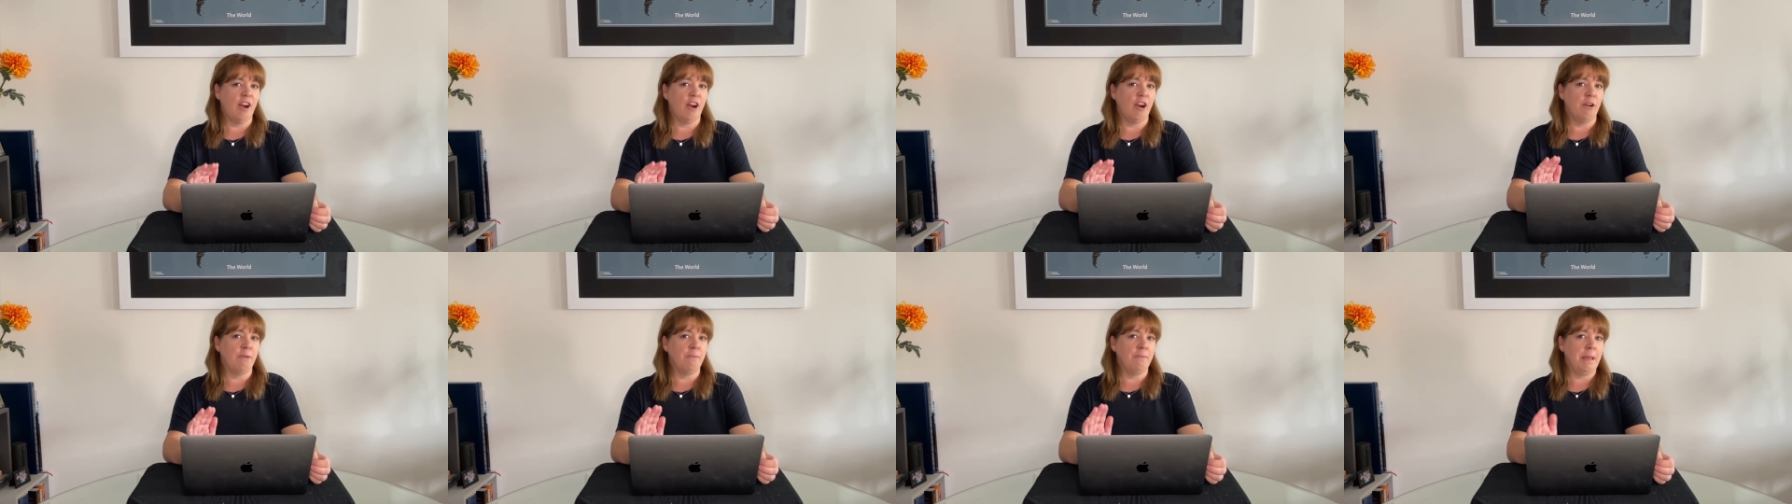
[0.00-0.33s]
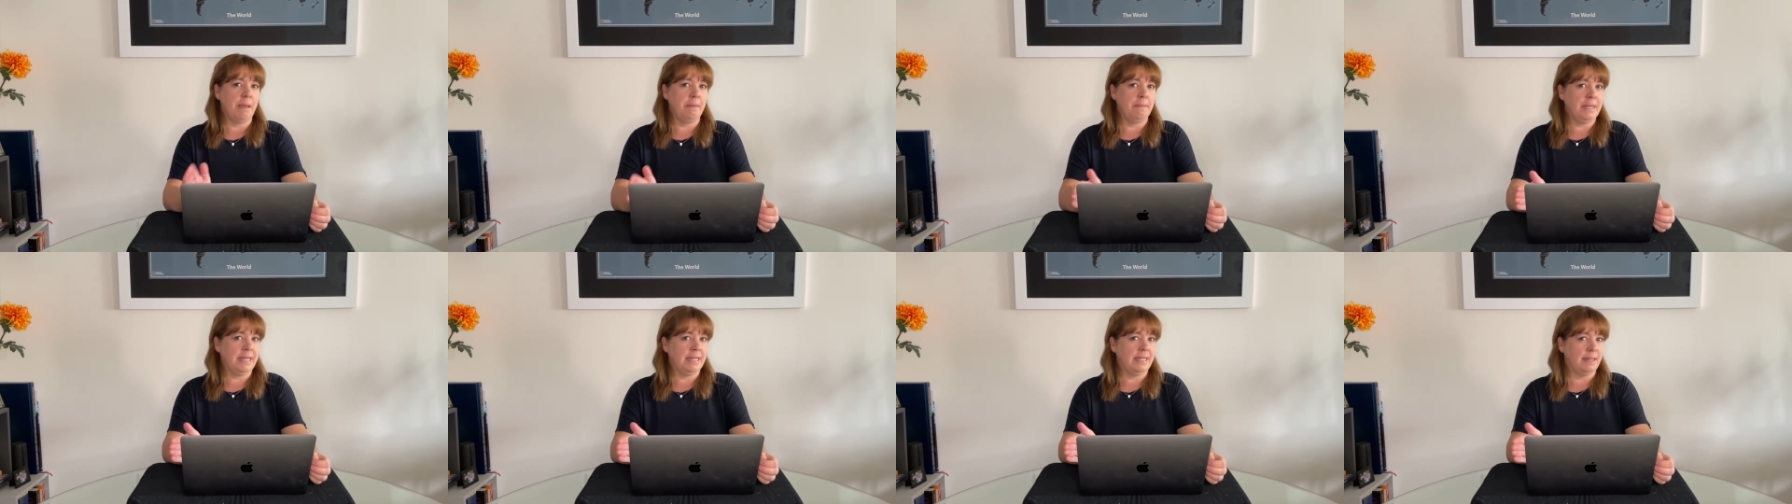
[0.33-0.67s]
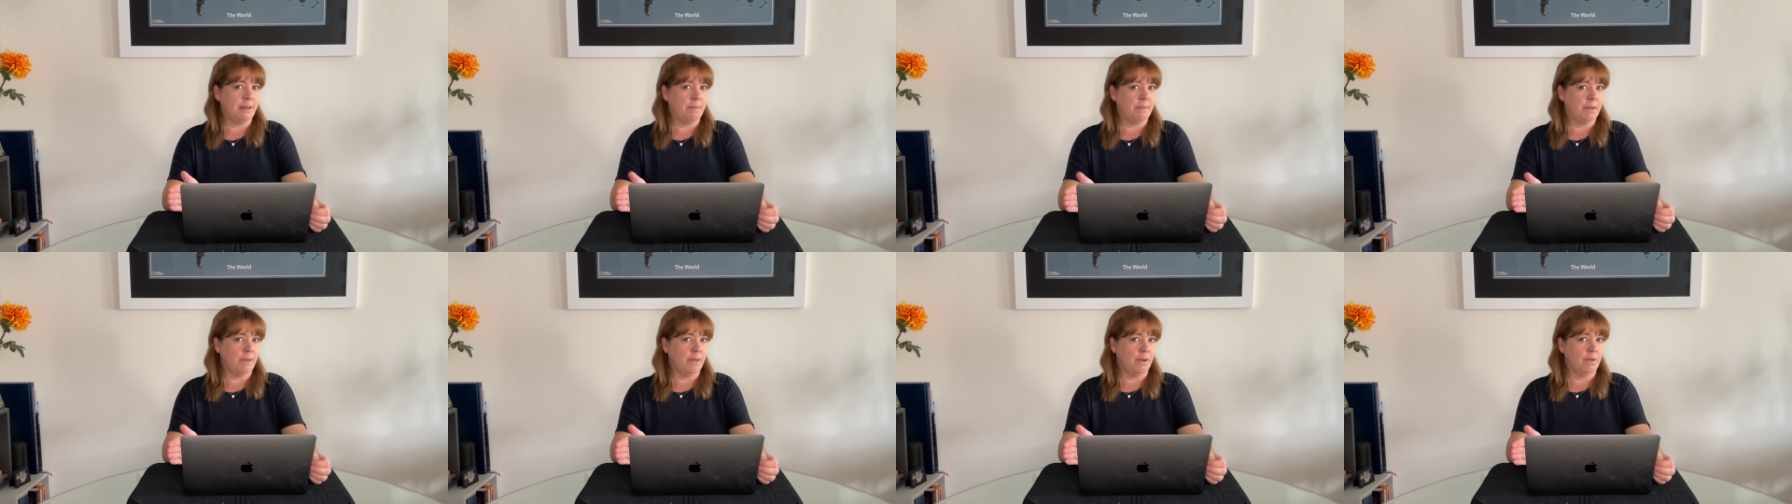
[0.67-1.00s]
are maybe
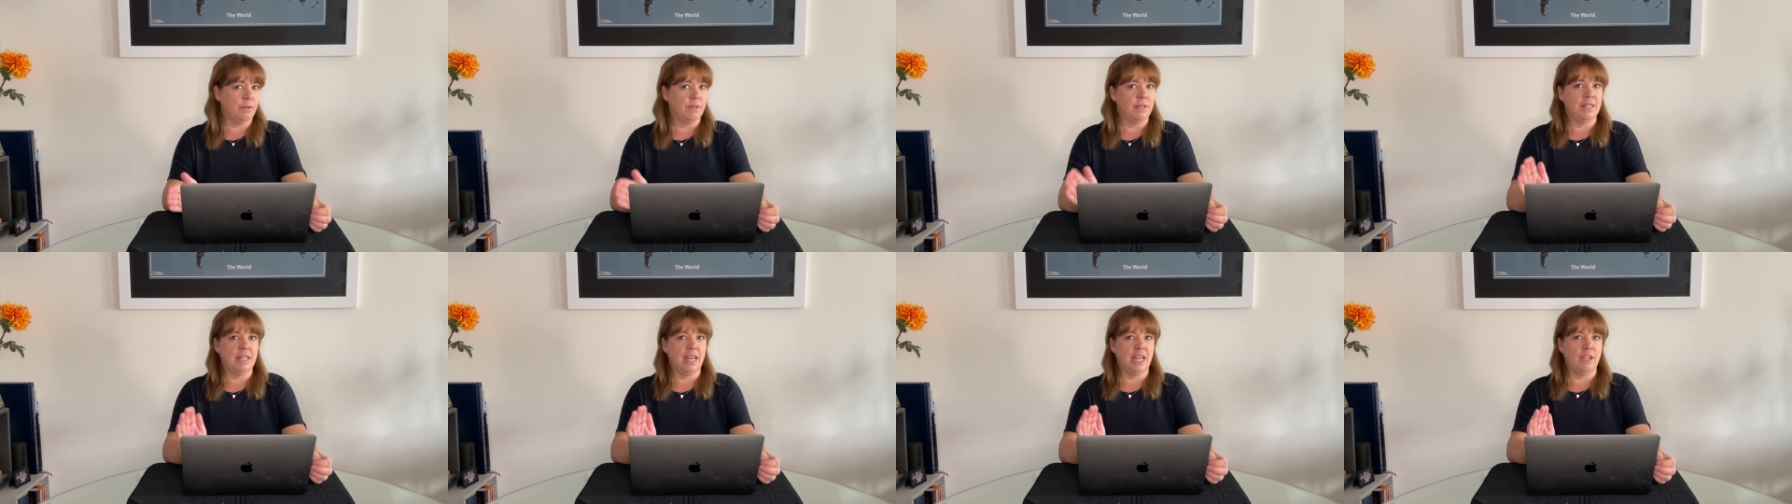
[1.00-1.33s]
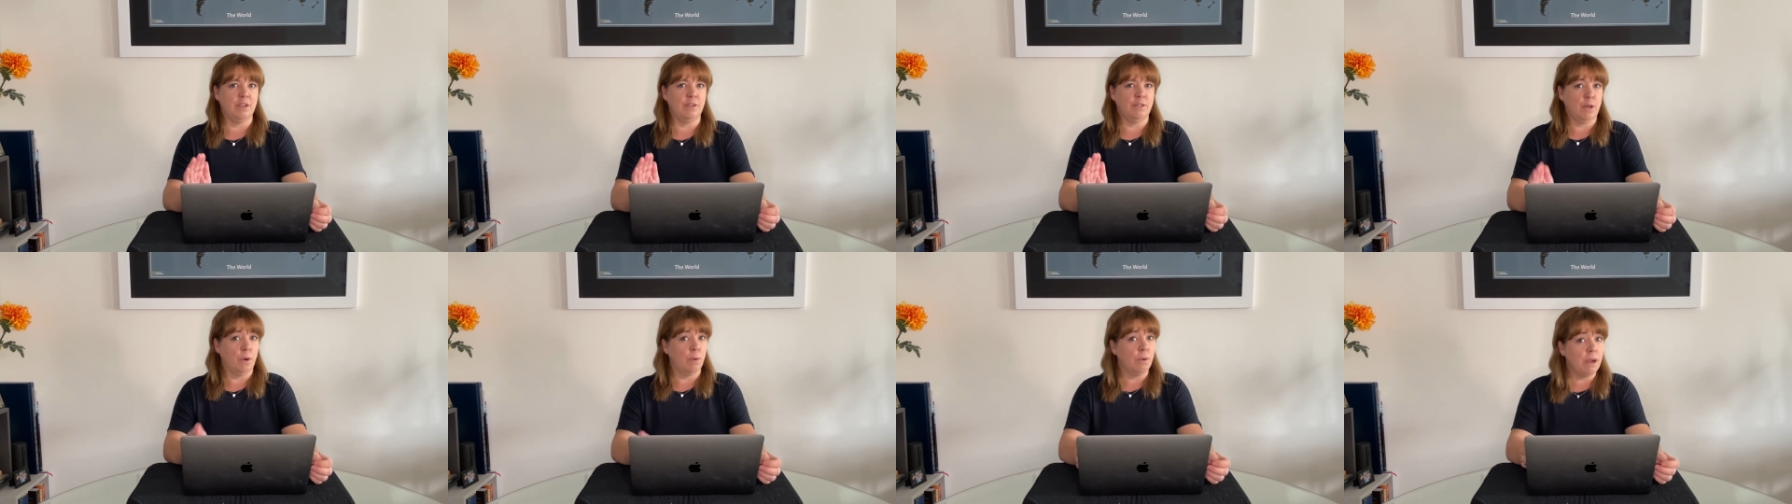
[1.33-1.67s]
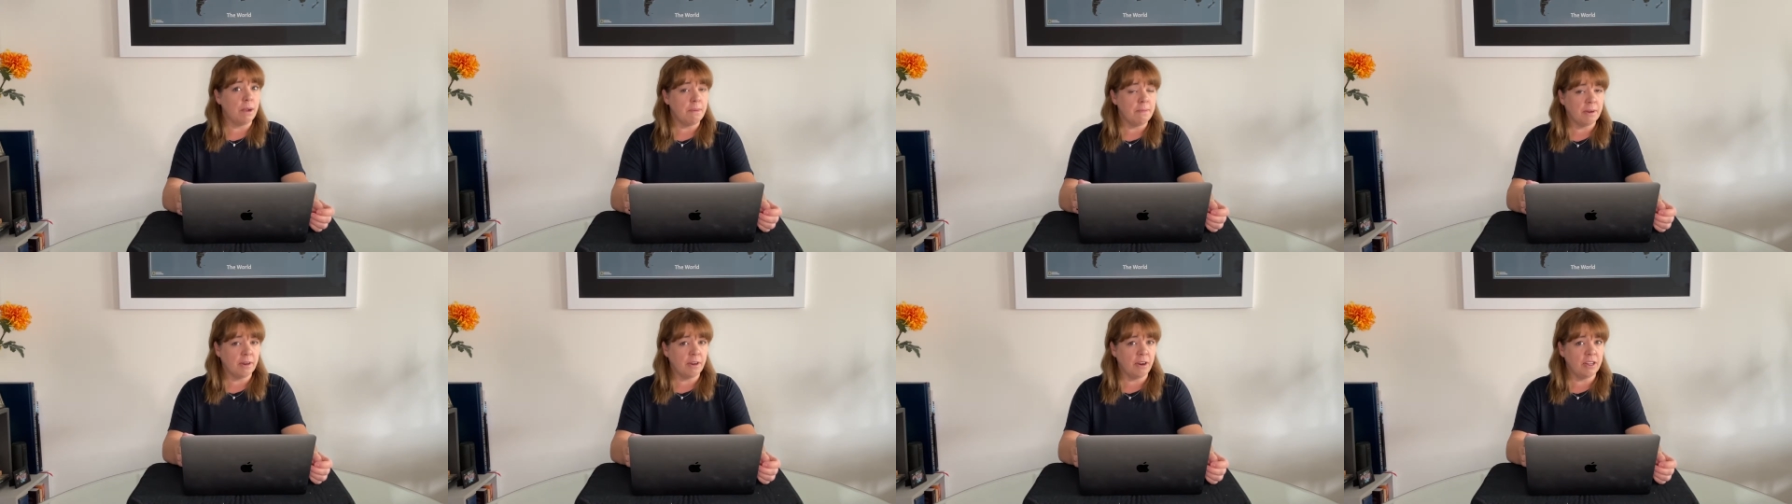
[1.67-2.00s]
some of those that you don't
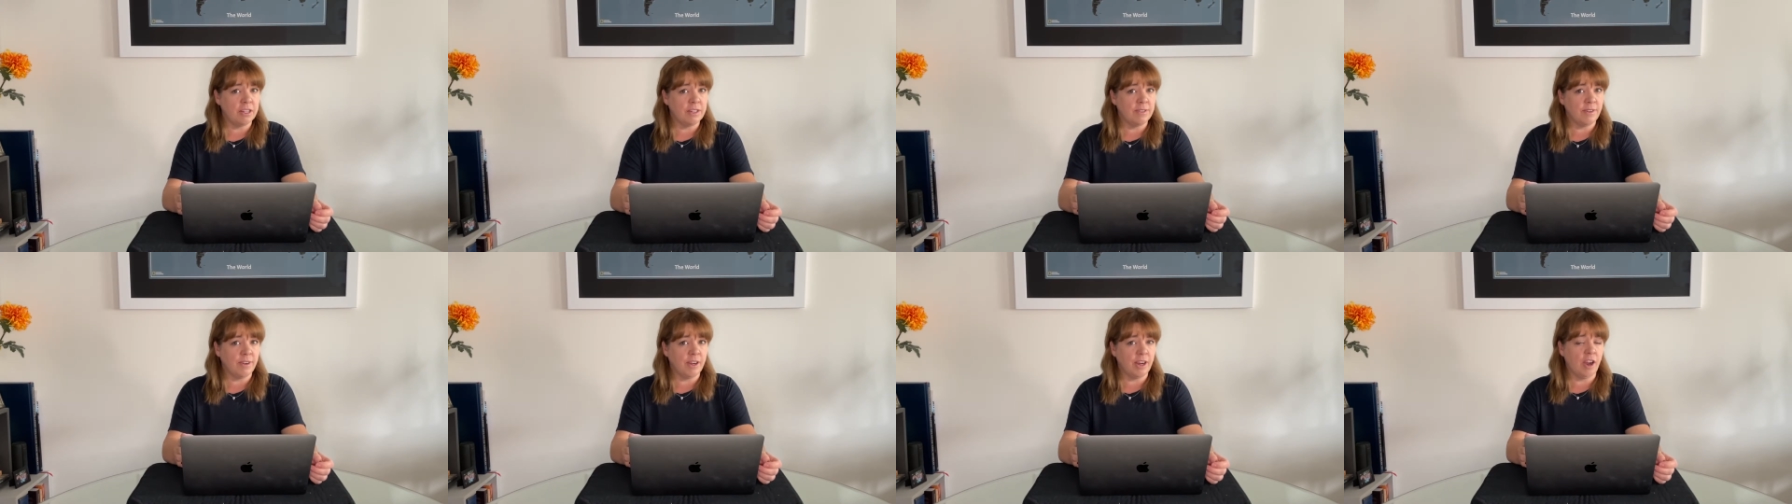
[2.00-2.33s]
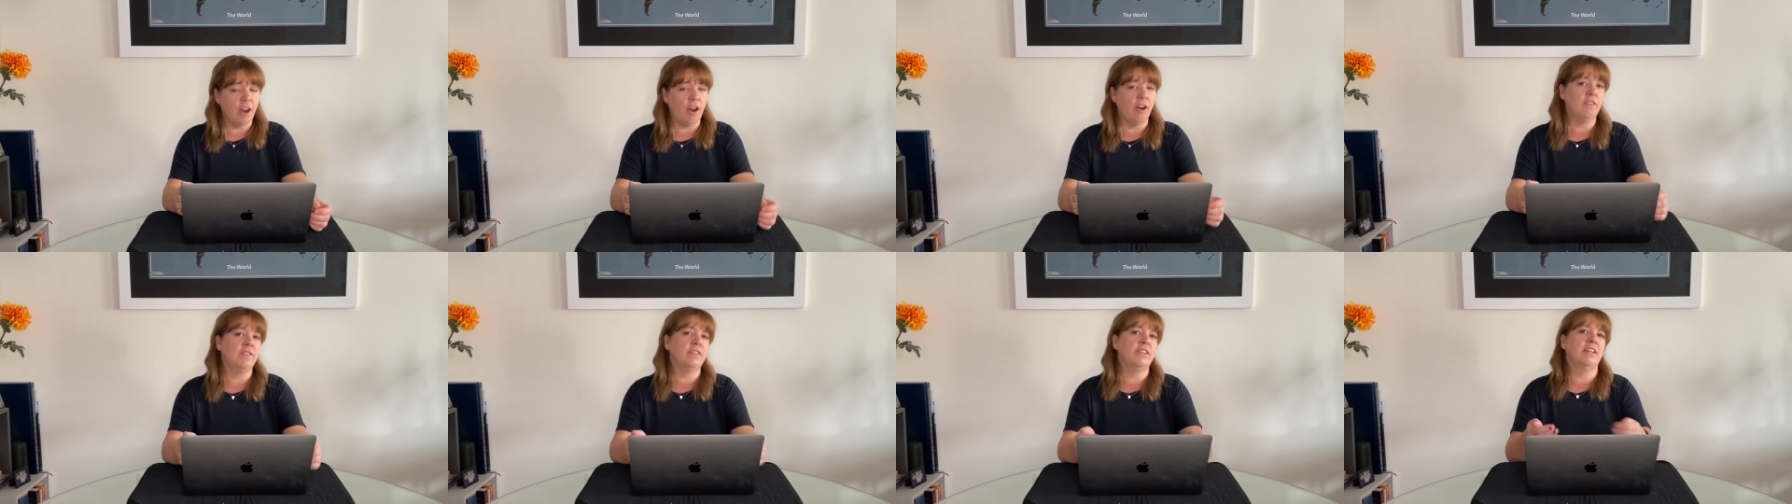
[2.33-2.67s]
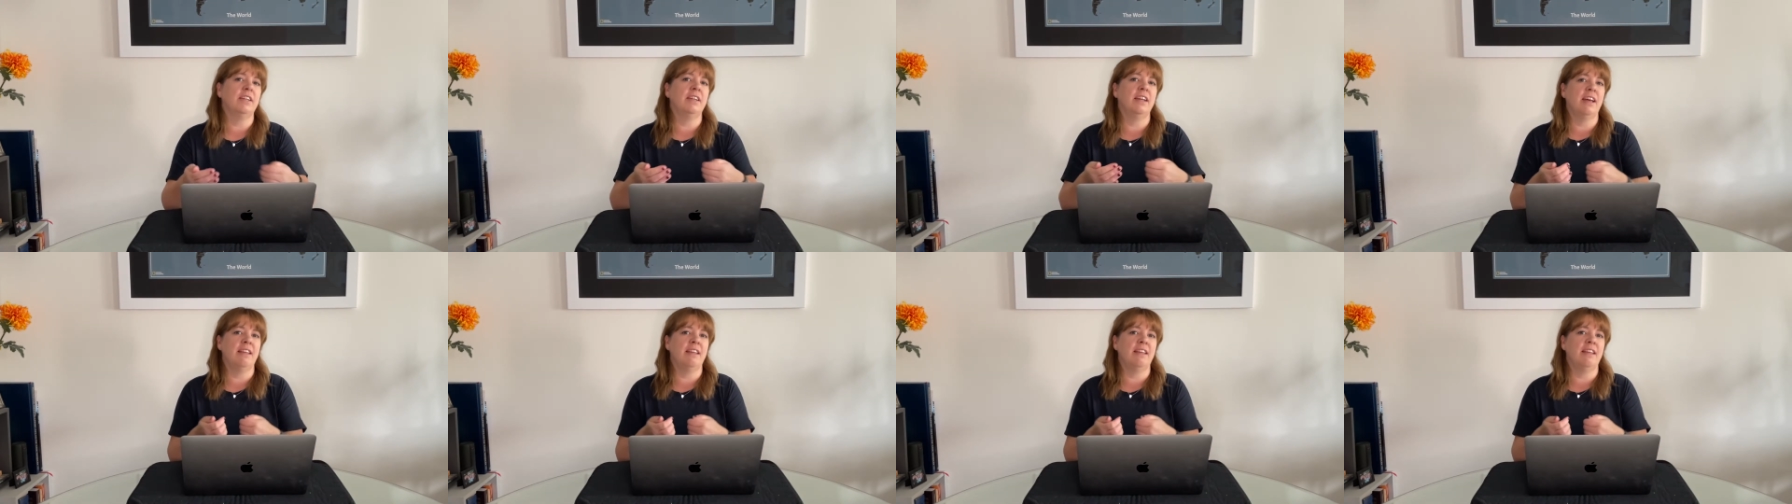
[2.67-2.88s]
come across very often,